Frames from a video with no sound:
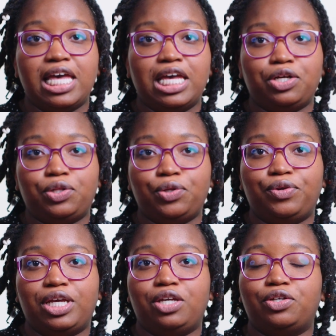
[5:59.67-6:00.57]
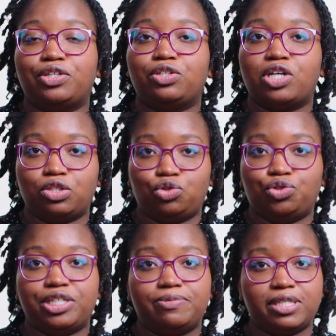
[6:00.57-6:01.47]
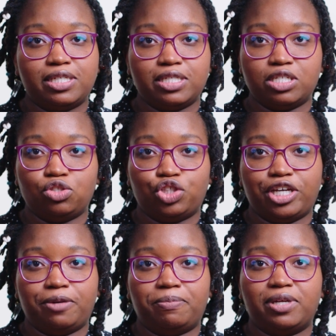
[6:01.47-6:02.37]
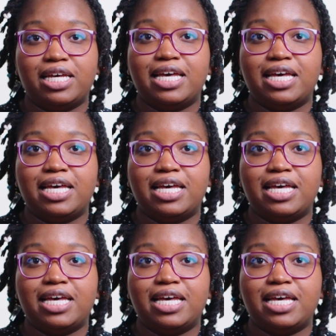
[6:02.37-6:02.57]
including your country of citizenship,